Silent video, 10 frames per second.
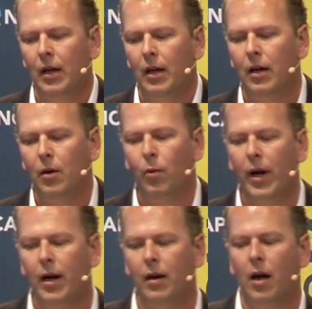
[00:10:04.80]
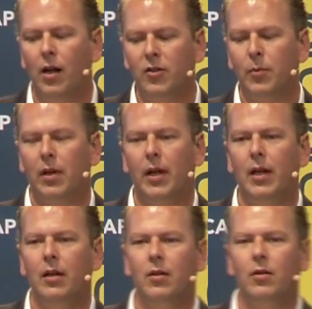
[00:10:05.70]
where
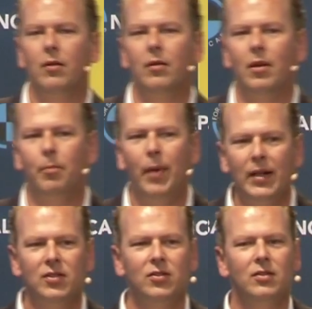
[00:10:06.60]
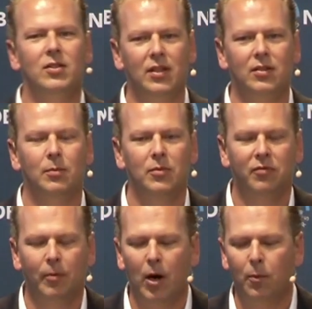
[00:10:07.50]
ultimately the best systems
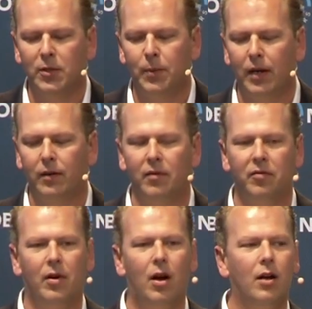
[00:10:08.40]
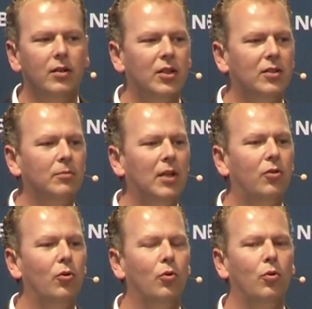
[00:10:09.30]
from our perspective are systems that
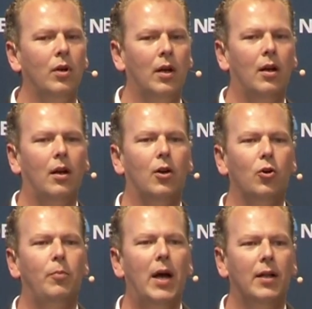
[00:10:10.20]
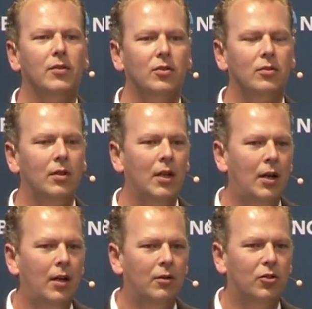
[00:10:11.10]
do a good balance.
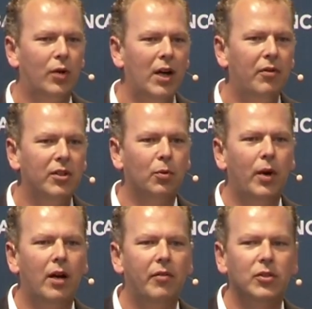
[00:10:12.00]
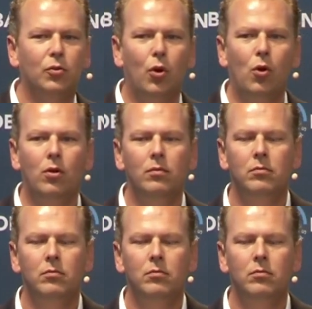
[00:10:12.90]
The driver is aware of his role